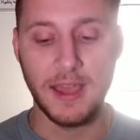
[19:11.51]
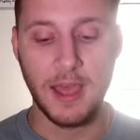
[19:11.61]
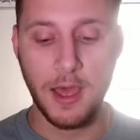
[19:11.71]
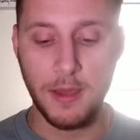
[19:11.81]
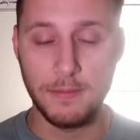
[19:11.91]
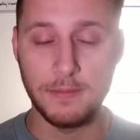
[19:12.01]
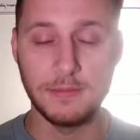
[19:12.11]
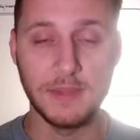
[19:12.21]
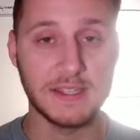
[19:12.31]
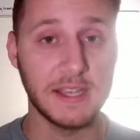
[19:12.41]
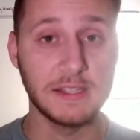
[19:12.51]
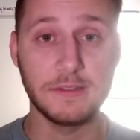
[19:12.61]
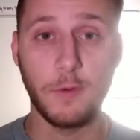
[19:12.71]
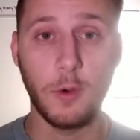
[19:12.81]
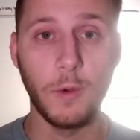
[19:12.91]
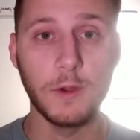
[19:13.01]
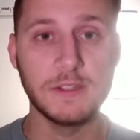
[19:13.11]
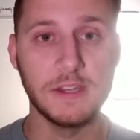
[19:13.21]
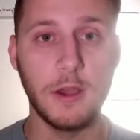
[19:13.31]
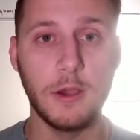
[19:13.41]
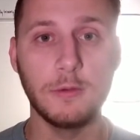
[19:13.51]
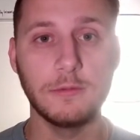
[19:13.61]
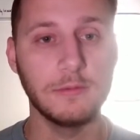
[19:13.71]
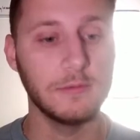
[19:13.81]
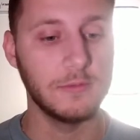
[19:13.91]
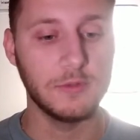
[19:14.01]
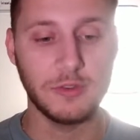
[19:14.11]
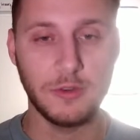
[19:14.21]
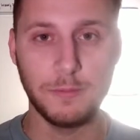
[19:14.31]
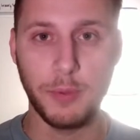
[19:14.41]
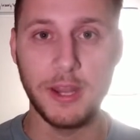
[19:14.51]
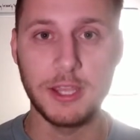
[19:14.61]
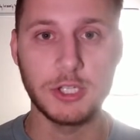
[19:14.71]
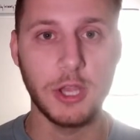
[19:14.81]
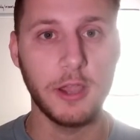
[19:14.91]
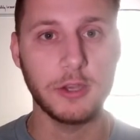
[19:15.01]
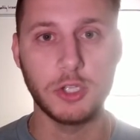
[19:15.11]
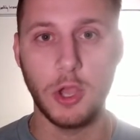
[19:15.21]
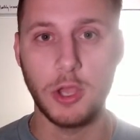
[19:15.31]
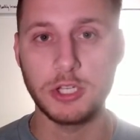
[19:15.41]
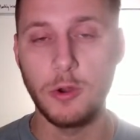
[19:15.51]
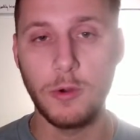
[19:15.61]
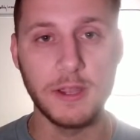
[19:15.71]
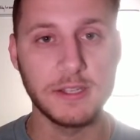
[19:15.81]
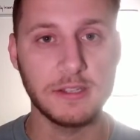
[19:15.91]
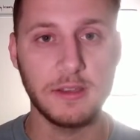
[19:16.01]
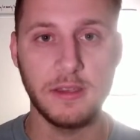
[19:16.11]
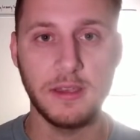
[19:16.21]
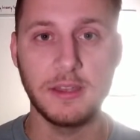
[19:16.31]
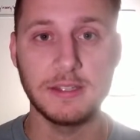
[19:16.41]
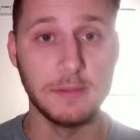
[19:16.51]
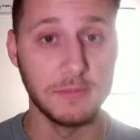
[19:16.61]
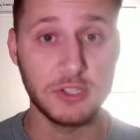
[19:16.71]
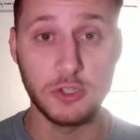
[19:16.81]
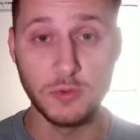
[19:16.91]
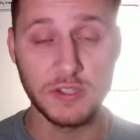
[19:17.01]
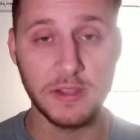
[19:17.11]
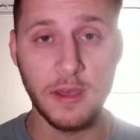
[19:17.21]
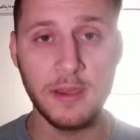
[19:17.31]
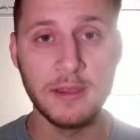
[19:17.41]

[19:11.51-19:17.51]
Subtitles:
the Sens forwards, Brady Tkachuk, Josh Norris, Tim Stützle,